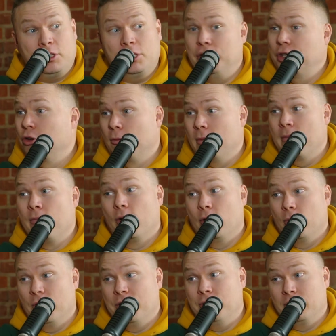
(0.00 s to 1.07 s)
clearly don't
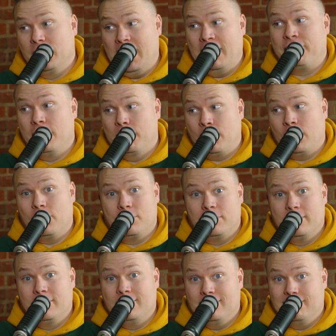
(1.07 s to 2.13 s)
remember when you left the
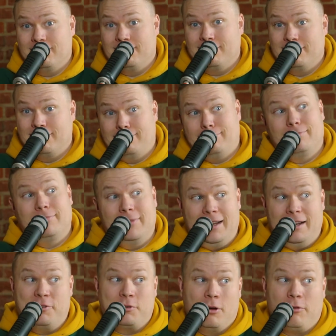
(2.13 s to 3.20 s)
bar
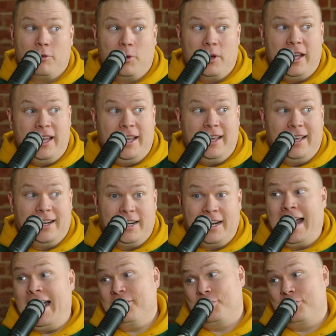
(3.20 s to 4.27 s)
and drove away in a not